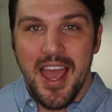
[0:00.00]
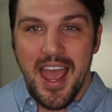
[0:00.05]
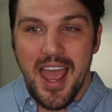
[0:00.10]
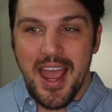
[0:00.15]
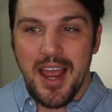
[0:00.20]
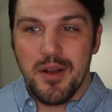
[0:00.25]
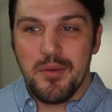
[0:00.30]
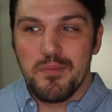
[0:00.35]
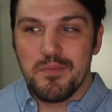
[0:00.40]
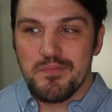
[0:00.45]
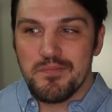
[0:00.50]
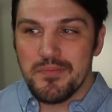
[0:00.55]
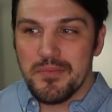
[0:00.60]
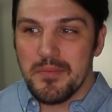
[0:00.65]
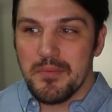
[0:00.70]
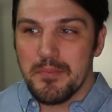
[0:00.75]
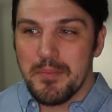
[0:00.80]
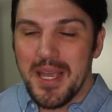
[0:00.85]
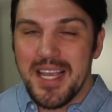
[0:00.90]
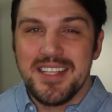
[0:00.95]
And
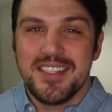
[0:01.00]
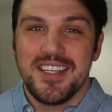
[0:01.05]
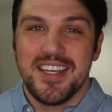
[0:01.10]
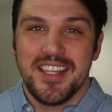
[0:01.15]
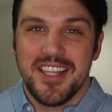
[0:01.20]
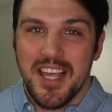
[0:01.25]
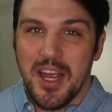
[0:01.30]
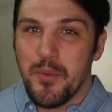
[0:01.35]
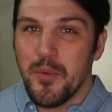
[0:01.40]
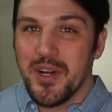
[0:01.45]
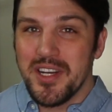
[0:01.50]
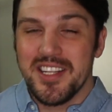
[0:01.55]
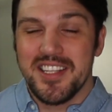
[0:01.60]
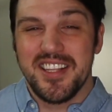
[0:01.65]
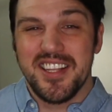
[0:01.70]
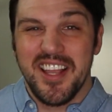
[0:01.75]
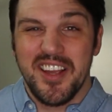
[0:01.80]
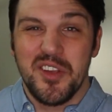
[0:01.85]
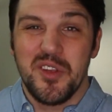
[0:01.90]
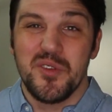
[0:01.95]
basically, I wanted
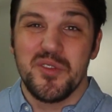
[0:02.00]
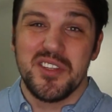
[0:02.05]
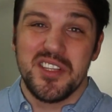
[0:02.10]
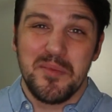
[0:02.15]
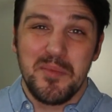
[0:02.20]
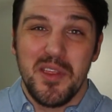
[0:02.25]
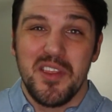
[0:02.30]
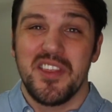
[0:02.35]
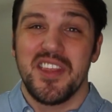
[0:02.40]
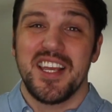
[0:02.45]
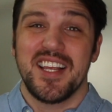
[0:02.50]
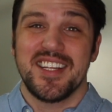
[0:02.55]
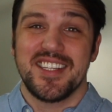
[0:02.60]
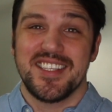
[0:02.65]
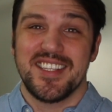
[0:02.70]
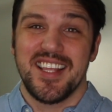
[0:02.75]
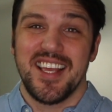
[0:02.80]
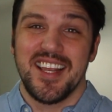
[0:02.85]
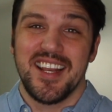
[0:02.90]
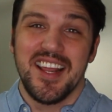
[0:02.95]
to tell you some of the things
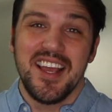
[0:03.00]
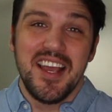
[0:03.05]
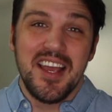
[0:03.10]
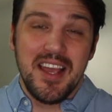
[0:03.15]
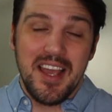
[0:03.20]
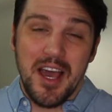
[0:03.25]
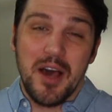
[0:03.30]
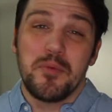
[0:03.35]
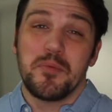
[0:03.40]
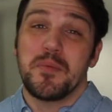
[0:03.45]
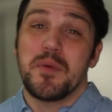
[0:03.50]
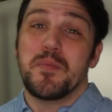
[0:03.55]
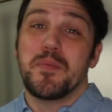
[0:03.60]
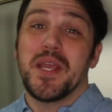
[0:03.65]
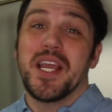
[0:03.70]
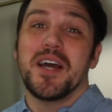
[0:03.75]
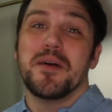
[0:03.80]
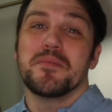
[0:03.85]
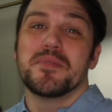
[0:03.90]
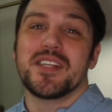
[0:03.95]
that helped me
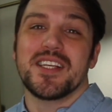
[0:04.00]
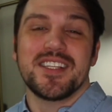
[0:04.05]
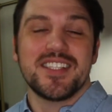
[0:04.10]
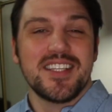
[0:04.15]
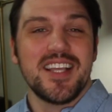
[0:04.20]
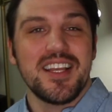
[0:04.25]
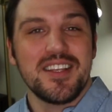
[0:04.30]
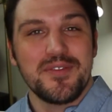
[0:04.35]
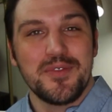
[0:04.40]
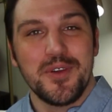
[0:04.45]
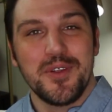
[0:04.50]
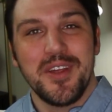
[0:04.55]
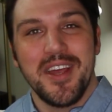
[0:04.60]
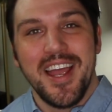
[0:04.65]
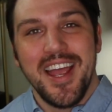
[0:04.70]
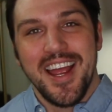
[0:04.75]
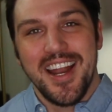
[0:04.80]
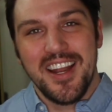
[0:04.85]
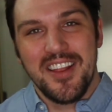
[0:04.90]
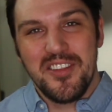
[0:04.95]
become successful,
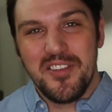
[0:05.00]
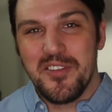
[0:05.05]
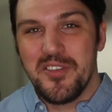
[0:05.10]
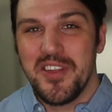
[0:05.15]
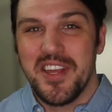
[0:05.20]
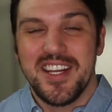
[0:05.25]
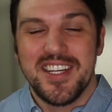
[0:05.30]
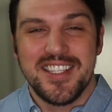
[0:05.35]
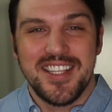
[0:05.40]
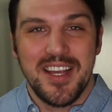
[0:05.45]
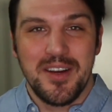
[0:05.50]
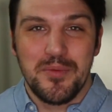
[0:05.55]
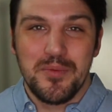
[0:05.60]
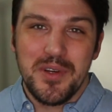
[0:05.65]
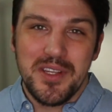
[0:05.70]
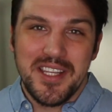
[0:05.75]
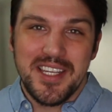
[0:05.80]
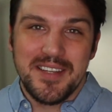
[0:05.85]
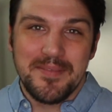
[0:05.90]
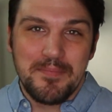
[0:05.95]
and other things that
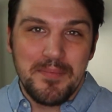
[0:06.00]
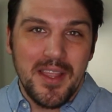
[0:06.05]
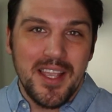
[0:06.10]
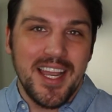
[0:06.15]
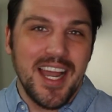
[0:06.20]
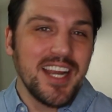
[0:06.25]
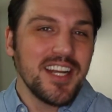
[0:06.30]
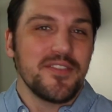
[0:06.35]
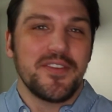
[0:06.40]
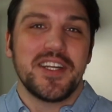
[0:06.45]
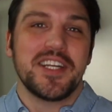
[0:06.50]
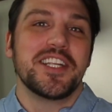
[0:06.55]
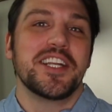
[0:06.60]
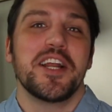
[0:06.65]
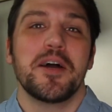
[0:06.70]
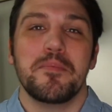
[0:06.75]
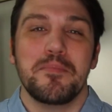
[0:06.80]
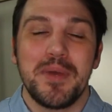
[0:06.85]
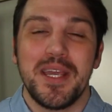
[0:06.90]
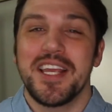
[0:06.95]
really kind of ended
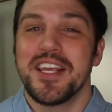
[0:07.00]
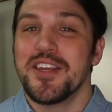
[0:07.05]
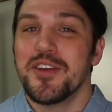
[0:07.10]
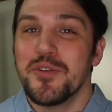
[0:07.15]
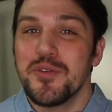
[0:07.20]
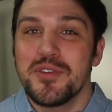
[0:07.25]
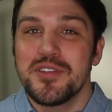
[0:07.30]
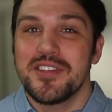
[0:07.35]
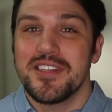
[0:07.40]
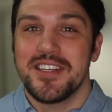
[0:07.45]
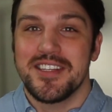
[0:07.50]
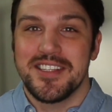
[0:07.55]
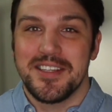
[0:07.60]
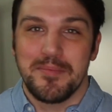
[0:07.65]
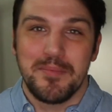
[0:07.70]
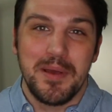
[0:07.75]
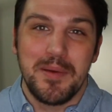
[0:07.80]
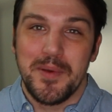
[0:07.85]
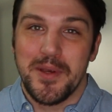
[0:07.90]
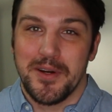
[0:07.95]
up being useless
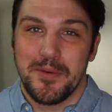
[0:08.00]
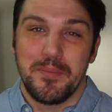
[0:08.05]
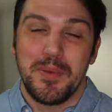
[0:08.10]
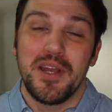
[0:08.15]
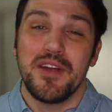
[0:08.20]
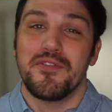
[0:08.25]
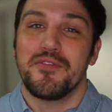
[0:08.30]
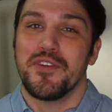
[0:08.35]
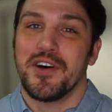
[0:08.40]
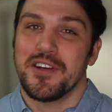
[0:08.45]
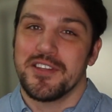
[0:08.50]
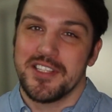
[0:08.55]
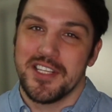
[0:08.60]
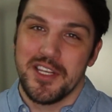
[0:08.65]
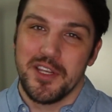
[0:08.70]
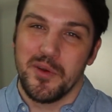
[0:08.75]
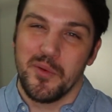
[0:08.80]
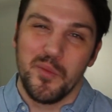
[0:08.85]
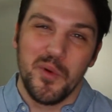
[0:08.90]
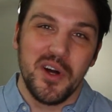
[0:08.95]
and maybe are pitfalls
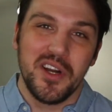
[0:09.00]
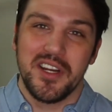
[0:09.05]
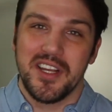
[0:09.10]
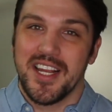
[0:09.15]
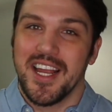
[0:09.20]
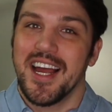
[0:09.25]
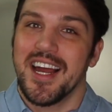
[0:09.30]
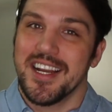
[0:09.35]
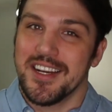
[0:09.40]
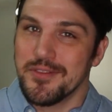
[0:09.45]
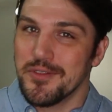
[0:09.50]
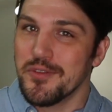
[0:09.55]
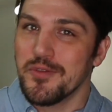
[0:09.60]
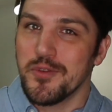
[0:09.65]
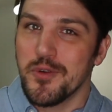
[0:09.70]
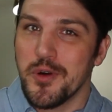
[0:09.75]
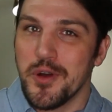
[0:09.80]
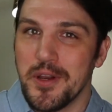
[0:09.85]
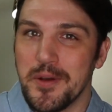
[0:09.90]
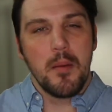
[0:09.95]
that you want to kind of
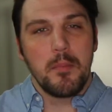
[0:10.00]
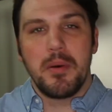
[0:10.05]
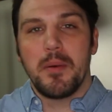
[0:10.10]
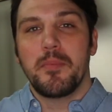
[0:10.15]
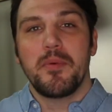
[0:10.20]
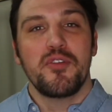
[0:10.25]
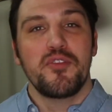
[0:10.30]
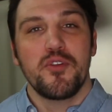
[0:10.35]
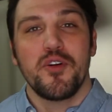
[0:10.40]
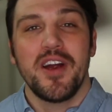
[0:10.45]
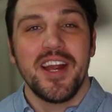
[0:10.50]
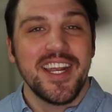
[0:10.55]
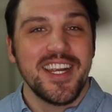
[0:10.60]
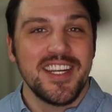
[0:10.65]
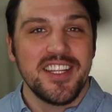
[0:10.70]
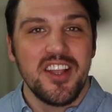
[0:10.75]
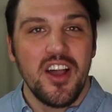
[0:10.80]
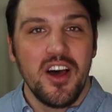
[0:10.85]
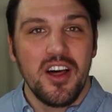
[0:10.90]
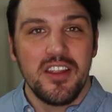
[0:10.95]
avoid. But before I get
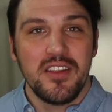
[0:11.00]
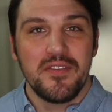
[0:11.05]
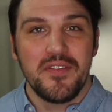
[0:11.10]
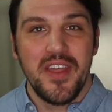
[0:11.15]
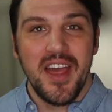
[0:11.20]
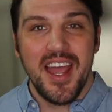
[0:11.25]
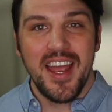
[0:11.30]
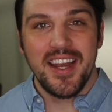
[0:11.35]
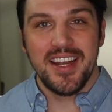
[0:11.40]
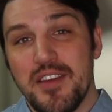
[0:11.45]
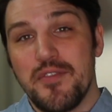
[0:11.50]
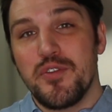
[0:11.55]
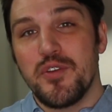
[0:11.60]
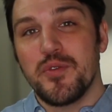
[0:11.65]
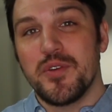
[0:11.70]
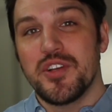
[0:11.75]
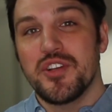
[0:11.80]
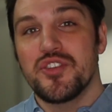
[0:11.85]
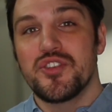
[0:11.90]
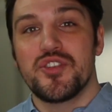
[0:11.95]
into all of that, if
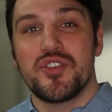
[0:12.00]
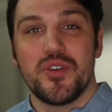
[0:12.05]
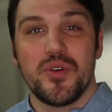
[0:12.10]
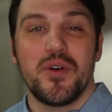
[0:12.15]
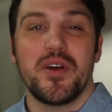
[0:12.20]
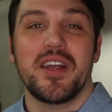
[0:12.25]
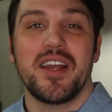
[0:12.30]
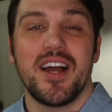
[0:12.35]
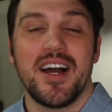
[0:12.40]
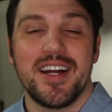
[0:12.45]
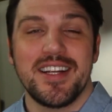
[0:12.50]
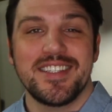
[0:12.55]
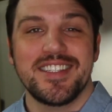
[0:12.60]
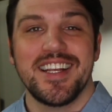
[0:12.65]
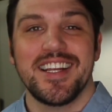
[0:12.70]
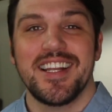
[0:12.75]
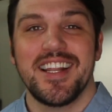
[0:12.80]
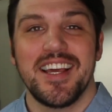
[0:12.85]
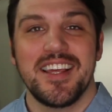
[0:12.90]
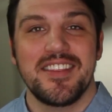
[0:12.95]
you enjoy
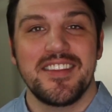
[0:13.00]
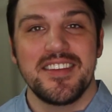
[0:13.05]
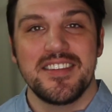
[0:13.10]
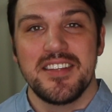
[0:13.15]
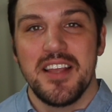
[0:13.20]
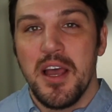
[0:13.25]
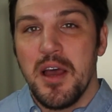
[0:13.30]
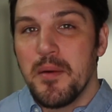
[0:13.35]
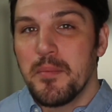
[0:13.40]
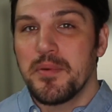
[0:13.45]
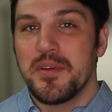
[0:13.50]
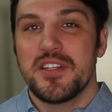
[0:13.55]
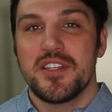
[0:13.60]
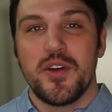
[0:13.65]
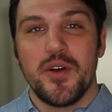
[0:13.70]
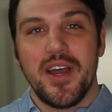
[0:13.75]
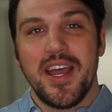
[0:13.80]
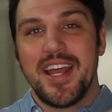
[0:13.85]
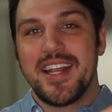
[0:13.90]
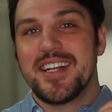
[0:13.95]
content like this, please
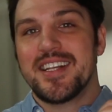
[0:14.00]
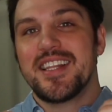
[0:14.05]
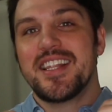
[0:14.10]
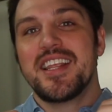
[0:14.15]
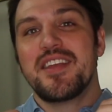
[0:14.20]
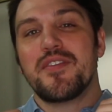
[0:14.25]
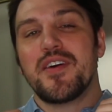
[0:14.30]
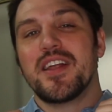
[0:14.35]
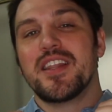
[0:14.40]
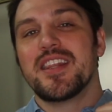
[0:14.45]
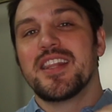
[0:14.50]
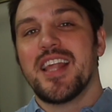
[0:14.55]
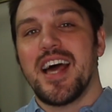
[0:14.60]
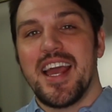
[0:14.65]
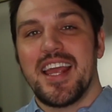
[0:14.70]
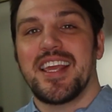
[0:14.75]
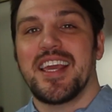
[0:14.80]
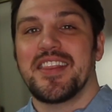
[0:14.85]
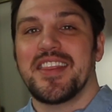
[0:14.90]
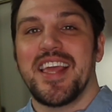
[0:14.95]
go ahead and leave a
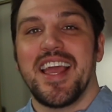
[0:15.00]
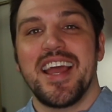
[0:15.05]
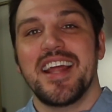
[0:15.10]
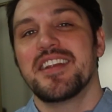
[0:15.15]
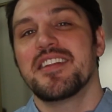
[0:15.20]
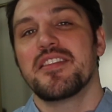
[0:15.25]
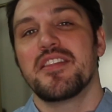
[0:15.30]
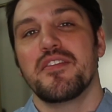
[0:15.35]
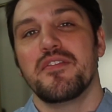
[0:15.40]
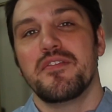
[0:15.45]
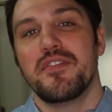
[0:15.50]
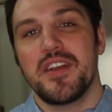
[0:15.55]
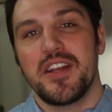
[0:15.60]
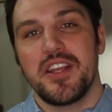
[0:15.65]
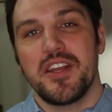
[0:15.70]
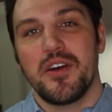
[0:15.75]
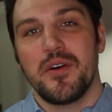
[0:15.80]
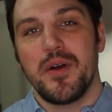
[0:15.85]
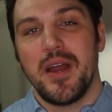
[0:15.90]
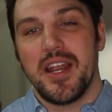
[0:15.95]
like at the end of the
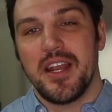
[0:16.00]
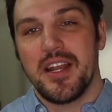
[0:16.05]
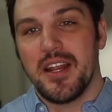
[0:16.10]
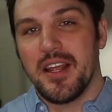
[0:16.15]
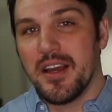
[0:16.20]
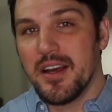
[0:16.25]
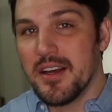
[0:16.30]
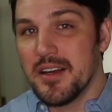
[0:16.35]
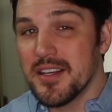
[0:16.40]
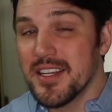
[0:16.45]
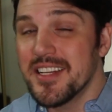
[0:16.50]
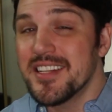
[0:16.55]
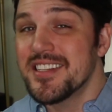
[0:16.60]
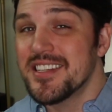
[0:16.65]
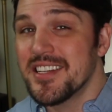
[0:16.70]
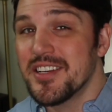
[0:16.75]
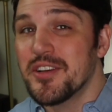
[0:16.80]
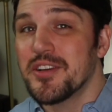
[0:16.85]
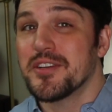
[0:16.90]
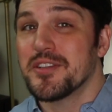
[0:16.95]
video and uh,
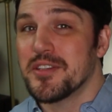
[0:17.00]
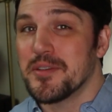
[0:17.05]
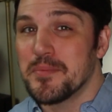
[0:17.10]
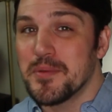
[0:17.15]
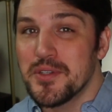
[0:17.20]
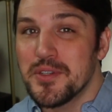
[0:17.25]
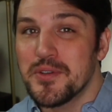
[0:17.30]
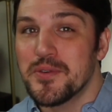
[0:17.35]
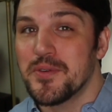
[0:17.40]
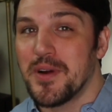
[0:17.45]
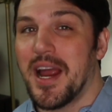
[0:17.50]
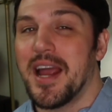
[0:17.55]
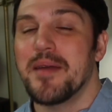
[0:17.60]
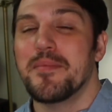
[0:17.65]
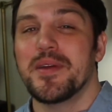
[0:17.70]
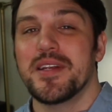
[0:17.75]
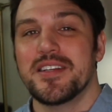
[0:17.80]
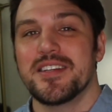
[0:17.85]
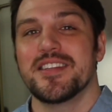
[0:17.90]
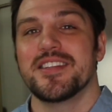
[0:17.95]
consider
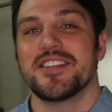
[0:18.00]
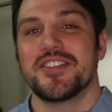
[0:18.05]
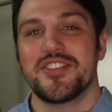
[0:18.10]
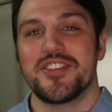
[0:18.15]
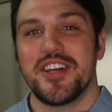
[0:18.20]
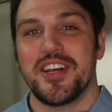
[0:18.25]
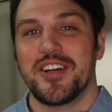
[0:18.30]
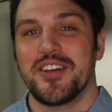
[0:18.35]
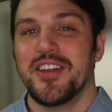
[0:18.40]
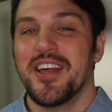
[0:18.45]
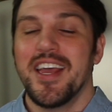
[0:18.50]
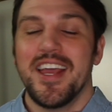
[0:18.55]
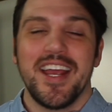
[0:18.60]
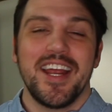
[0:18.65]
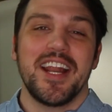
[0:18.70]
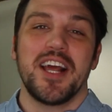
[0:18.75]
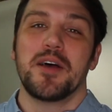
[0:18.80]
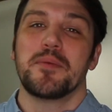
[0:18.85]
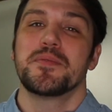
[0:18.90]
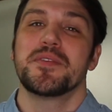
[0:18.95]
subscribing to this channel.
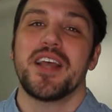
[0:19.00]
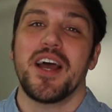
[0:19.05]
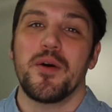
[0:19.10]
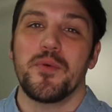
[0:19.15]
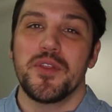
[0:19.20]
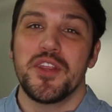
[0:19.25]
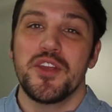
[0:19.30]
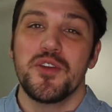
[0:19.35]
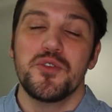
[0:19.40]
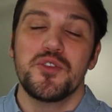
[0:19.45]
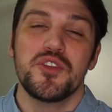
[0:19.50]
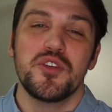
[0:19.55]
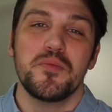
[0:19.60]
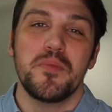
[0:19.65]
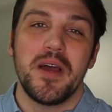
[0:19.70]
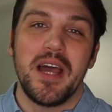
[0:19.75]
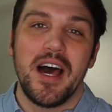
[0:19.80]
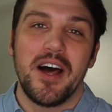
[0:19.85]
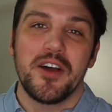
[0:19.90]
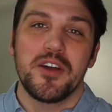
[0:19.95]
It helps out with the
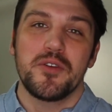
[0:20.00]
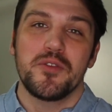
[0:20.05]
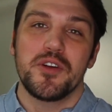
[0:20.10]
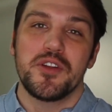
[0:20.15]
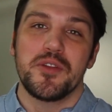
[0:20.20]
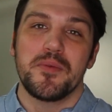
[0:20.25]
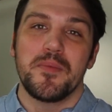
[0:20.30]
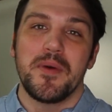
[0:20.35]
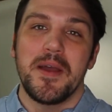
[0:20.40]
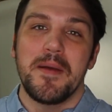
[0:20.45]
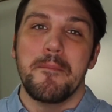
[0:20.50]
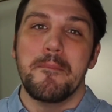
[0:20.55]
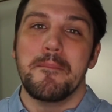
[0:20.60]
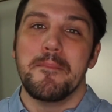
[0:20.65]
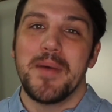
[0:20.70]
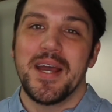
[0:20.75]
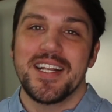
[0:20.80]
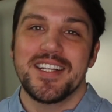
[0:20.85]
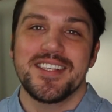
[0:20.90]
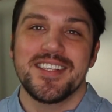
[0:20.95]
YouTube algorithm
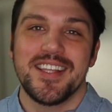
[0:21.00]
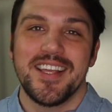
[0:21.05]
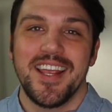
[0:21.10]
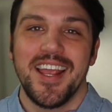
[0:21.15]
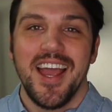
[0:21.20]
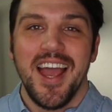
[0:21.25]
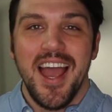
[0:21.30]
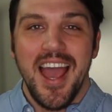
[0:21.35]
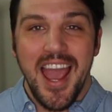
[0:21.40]
immensely.